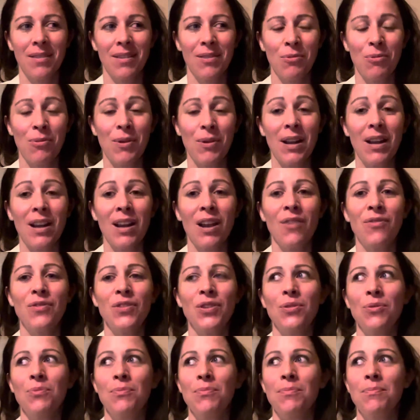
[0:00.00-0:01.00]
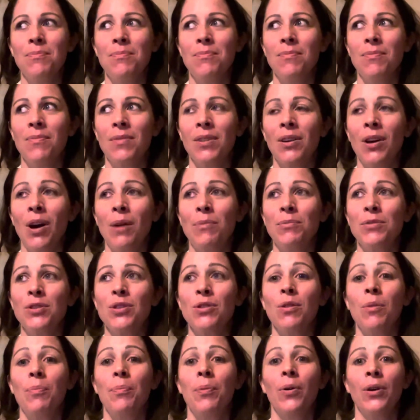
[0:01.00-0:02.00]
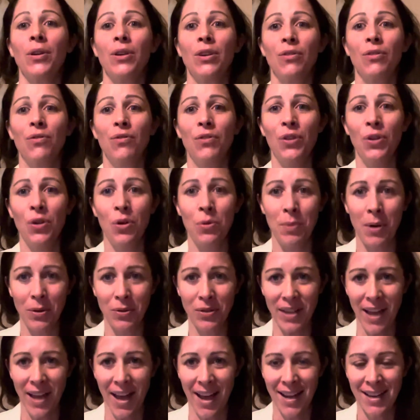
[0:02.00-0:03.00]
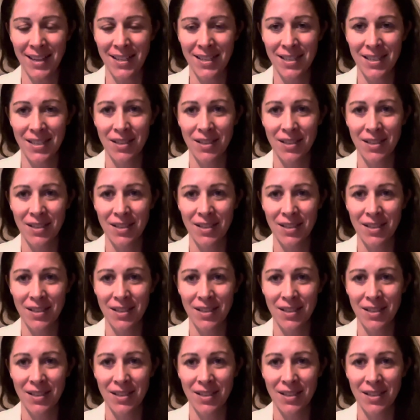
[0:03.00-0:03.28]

Where have you come to a point of view about that?